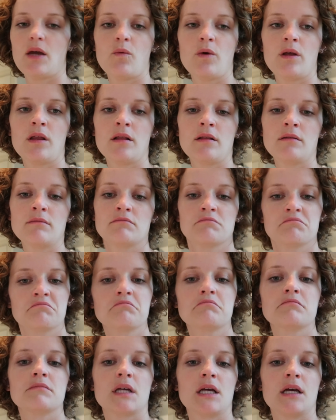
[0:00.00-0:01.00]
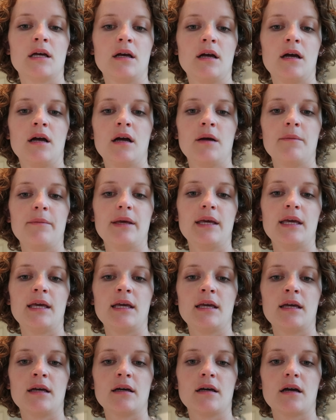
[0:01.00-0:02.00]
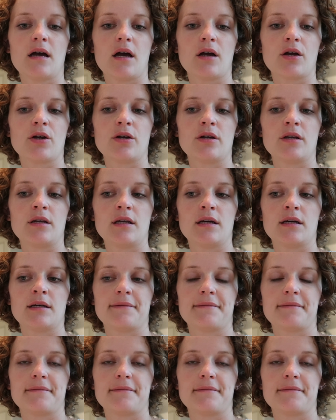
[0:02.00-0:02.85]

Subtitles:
it will be a good